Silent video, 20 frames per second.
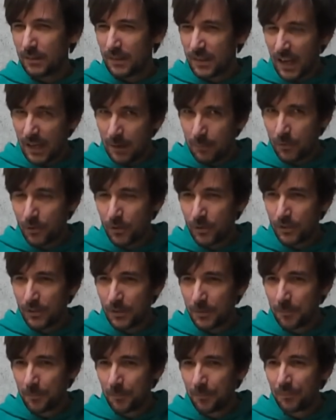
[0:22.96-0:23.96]
tapered
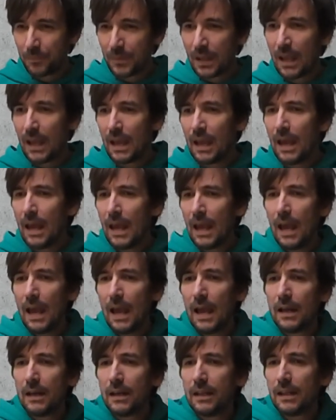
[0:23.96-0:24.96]

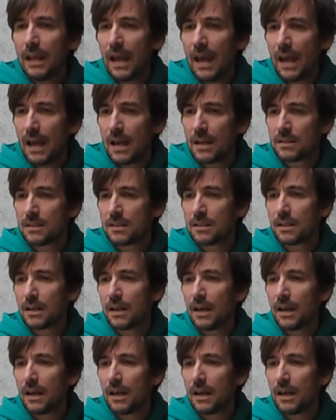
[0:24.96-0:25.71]
and it has